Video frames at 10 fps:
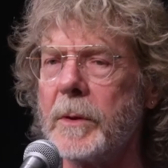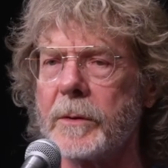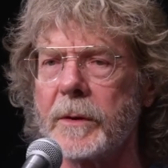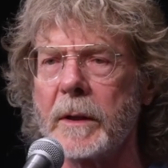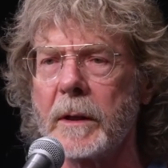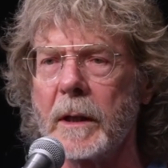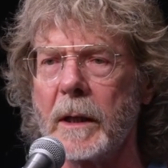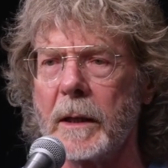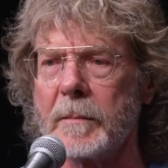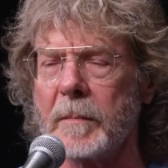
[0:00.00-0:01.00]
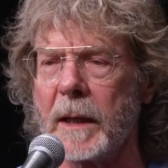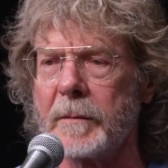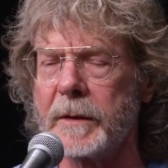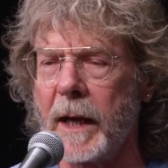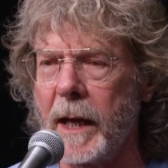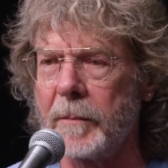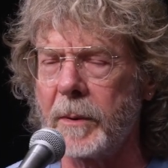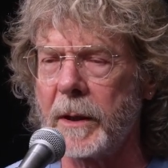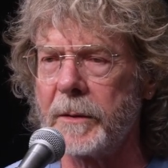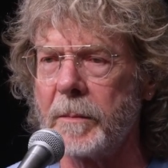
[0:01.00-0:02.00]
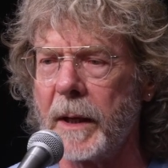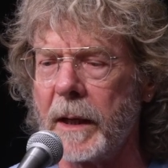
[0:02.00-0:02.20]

music, and my dad played the